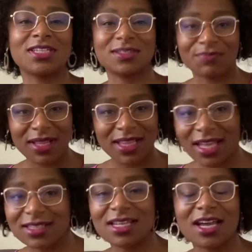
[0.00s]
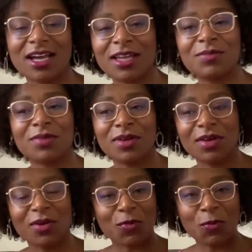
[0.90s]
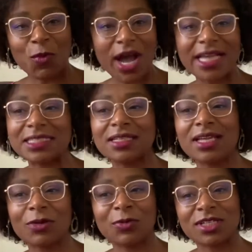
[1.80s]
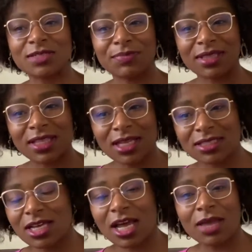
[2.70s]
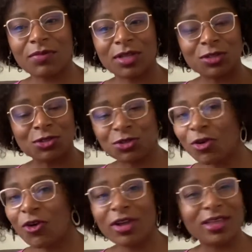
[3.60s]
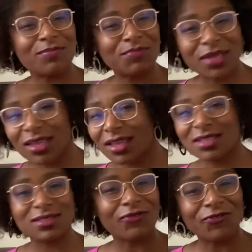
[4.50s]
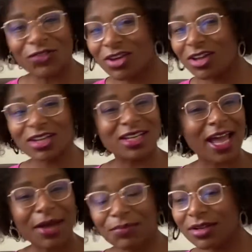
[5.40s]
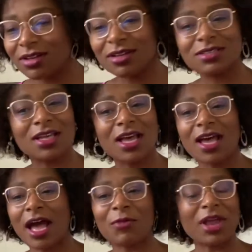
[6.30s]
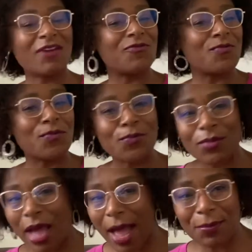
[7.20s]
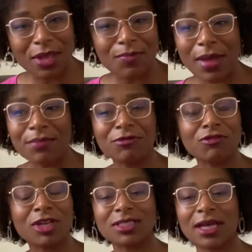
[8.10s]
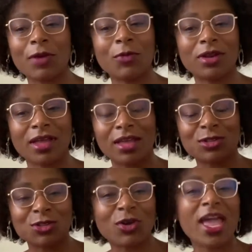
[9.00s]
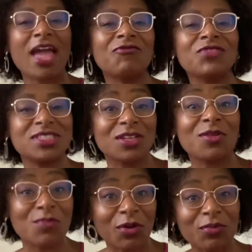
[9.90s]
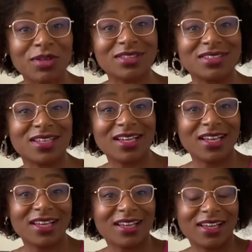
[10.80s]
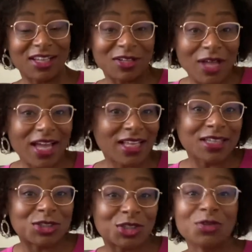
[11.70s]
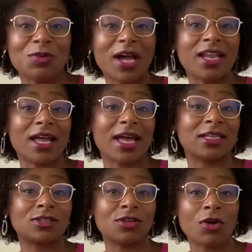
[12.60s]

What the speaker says: spend that time wisely. I want to spend that time in joy, in peace, in fun, in happiness. I want to have happy memories. I want to enjoy every single moment. I know that I'm